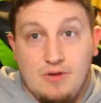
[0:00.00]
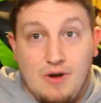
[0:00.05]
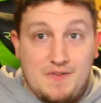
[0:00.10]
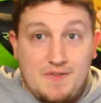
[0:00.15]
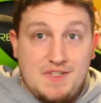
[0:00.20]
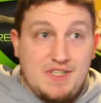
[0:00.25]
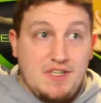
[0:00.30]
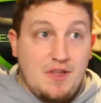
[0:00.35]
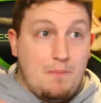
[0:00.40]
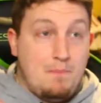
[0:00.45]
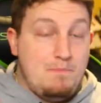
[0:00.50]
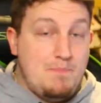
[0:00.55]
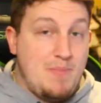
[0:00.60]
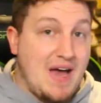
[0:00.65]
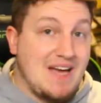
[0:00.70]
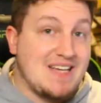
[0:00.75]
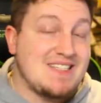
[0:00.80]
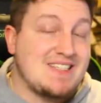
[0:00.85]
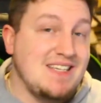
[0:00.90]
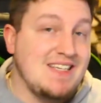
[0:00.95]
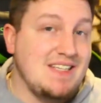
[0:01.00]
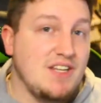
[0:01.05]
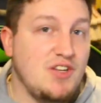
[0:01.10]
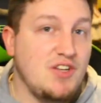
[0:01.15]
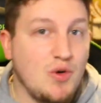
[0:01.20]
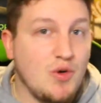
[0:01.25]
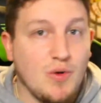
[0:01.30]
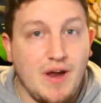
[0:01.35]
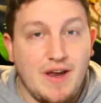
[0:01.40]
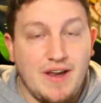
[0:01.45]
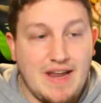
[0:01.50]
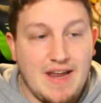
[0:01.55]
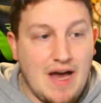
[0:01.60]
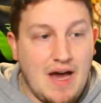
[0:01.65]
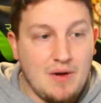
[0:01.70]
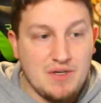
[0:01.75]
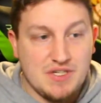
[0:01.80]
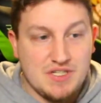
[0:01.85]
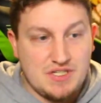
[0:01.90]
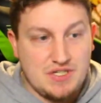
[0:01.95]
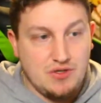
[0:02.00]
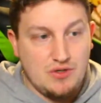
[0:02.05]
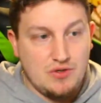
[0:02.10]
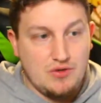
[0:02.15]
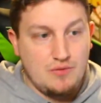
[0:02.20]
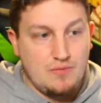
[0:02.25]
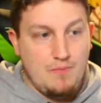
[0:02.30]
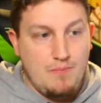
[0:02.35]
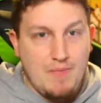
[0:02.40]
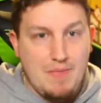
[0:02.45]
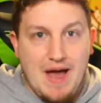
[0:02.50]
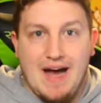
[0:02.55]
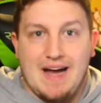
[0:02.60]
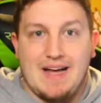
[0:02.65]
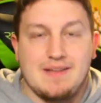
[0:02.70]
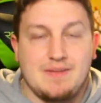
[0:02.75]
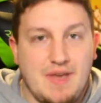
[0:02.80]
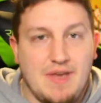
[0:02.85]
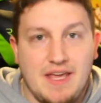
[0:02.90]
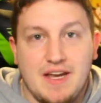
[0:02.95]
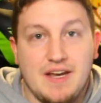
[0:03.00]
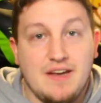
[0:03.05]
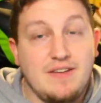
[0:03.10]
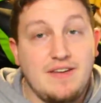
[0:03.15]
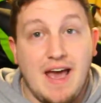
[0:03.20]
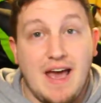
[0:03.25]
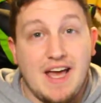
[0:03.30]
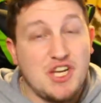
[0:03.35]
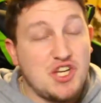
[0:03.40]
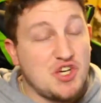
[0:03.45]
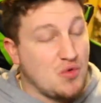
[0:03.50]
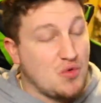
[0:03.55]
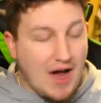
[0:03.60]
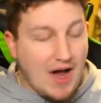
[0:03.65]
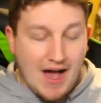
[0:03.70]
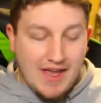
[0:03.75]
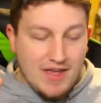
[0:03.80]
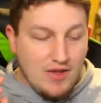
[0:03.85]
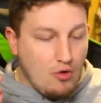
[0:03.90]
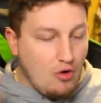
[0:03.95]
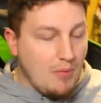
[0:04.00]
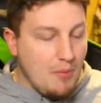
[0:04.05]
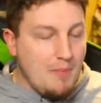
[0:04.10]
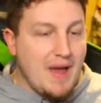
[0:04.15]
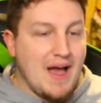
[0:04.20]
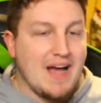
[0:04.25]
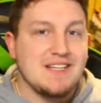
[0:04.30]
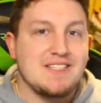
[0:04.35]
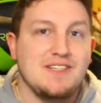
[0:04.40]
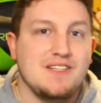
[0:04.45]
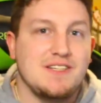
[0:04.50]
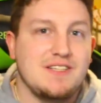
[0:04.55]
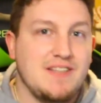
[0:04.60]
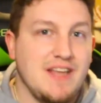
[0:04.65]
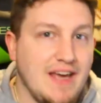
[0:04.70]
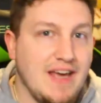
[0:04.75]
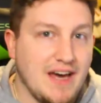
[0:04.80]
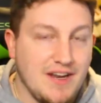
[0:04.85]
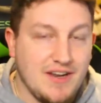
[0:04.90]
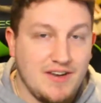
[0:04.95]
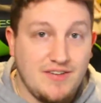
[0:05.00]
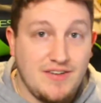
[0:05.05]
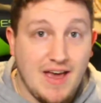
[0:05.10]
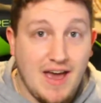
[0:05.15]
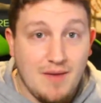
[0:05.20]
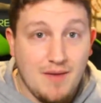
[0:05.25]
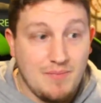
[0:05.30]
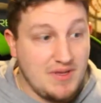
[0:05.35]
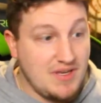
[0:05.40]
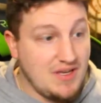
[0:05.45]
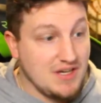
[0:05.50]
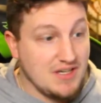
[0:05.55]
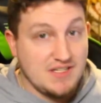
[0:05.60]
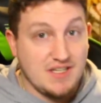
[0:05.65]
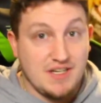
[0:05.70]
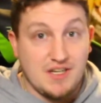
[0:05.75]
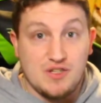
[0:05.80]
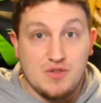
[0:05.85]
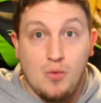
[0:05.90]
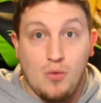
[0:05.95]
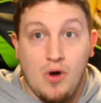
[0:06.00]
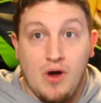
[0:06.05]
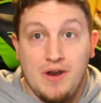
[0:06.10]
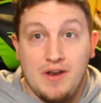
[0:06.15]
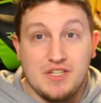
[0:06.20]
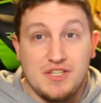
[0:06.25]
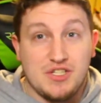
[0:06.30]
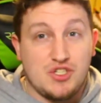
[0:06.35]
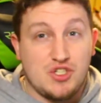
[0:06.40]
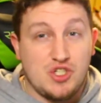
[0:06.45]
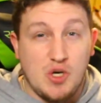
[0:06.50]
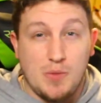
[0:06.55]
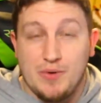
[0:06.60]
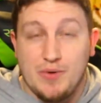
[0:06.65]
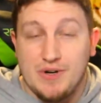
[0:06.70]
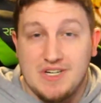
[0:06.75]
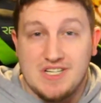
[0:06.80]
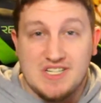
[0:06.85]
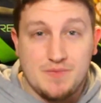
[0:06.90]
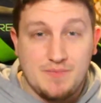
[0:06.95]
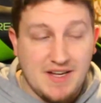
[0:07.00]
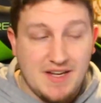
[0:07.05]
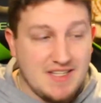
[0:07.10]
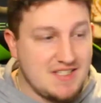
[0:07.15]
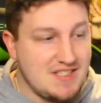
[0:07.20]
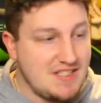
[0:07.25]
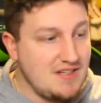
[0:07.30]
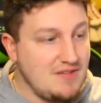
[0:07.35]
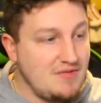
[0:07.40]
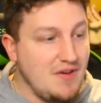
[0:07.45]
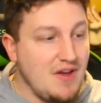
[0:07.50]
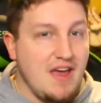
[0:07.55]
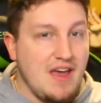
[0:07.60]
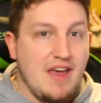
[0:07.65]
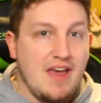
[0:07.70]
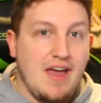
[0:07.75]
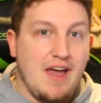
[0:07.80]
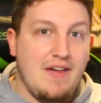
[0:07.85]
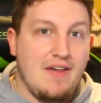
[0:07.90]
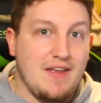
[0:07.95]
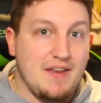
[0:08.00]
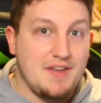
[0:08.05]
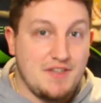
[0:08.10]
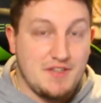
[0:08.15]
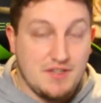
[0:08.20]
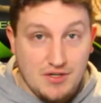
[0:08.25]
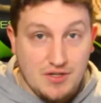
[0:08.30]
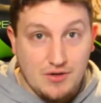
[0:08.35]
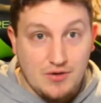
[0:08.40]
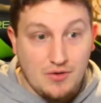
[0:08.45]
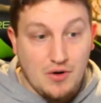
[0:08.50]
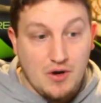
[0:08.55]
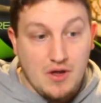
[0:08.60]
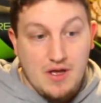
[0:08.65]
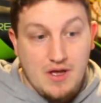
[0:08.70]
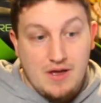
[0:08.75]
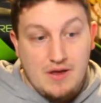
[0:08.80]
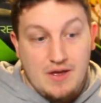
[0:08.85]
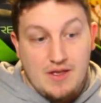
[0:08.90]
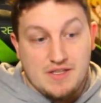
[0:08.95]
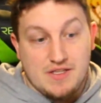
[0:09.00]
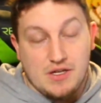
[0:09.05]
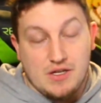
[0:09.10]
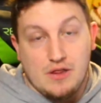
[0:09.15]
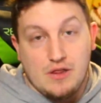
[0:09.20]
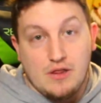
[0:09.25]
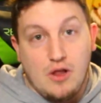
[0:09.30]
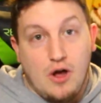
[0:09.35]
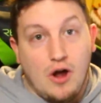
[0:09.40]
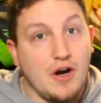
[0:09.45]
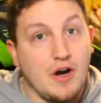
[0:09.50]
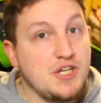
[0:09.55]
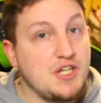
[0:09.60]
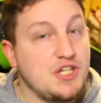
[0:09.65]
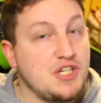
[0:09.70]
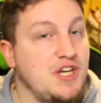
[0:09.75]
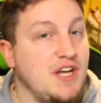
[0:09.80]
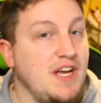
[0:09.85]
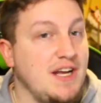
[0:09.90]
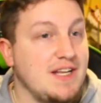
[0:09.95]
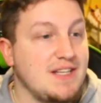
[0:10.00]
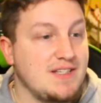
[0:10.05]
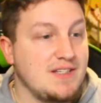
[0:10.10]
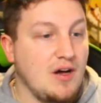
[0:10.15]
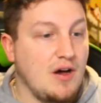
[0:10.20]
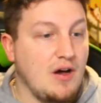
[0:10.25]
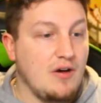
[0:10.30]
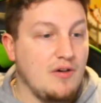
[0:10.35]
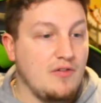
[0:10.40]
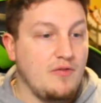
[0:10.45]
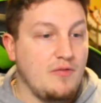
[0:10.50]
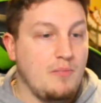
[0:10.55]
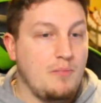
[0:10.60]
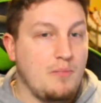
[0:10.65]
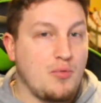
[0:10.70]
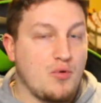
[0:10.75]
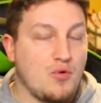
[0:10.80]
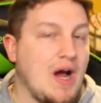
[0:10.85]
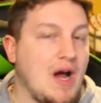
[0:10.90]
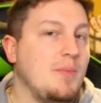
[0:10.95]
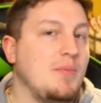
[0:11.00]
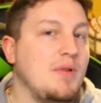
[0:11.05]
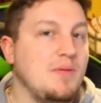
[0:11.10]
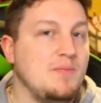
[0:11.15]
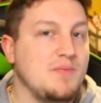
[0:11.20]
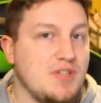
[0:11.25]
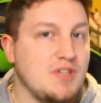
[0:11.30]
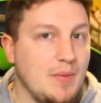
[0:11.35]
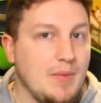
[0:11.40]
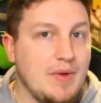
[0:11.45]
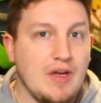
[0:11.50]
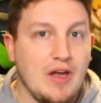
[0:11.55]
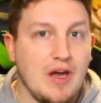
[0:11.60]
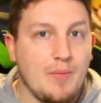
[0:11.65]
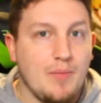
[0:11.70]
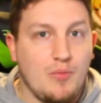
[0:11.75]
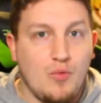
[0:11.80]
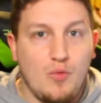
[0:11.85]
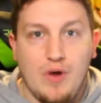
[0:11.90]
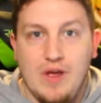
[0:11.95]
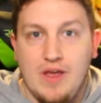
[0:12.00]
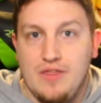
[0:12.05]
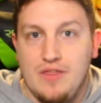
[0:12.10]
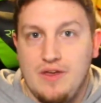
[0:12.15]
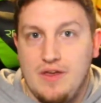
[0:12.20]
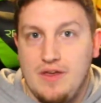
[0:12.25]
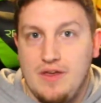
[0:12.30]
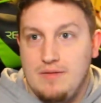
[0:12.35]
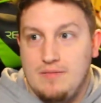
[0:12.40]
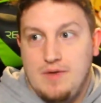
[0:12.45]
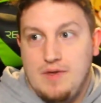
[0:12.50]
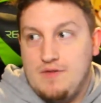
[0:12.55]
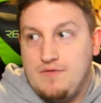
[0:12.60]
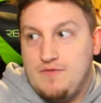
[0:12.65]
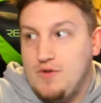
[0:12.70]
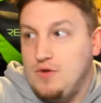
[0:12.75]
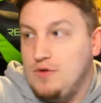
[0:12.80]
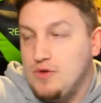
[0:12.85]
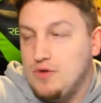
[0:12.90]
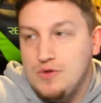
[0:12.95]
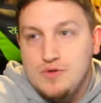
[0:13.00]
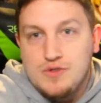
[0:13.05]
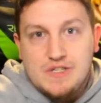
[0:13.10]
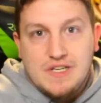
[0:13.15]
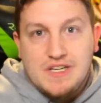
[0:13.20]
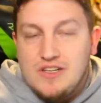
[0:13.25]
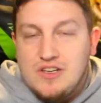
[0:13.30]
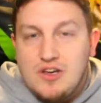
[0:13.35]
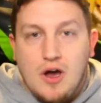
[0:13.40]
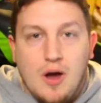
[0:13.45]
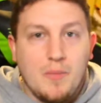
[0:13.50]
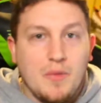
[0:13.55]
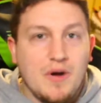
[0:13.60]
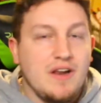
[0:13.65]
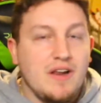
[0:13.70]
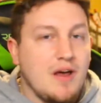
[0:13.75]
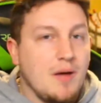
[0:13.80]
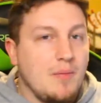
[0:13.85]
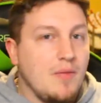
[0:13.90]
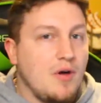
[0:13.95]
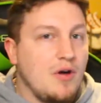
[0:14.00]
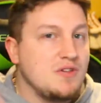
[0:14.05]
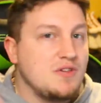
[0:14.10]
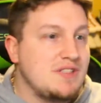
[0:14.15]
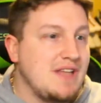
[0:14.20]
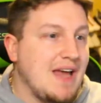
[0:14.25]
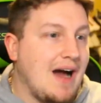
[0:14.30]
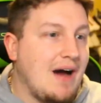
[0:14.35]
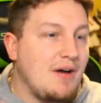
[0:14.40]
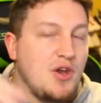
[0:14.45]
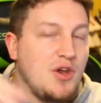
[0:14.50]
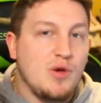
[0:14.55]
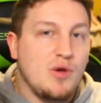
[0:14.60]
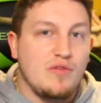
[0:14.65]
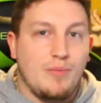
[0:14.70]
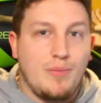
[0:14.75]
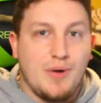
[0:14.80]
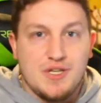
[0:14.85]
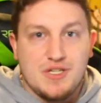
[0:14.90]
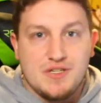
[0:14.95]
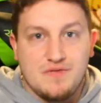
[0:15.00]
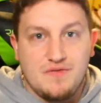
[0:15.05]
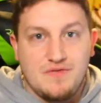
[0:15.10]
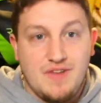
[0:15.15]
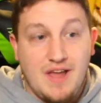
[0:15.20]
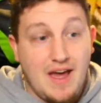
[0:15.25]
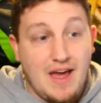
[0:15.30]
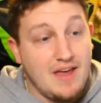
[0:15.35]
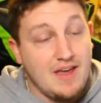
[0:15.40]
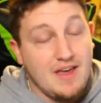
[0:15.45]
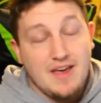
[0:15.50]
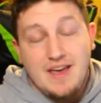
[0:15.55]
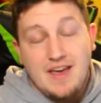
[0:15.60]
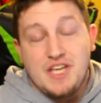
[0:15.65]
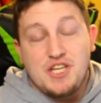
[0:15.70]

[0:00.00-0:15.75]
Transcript: So obviously the best thing to do right now is to not get in debt. Try your best to stay out of debt because it is, one, super expensive, and then two, is a large chance of problems coming up with if you lose income or income goes down and you have a bunch of debt.